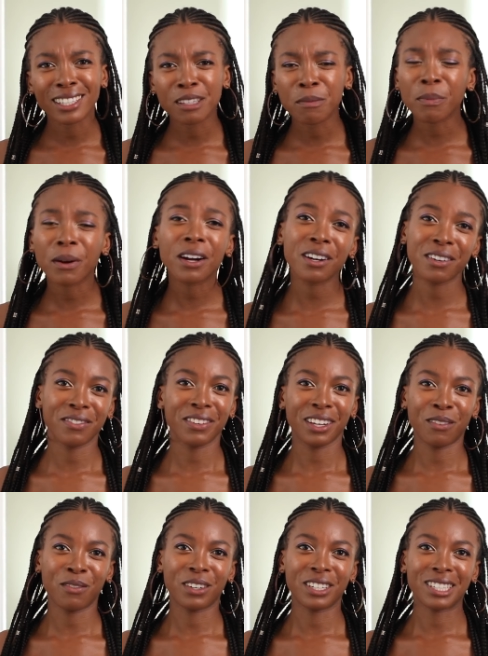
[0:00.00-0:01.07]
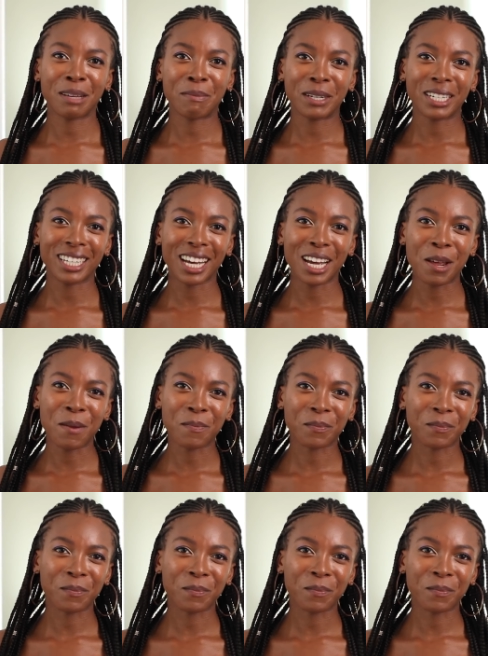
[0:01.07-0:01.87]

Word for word: It's perfect for summertime.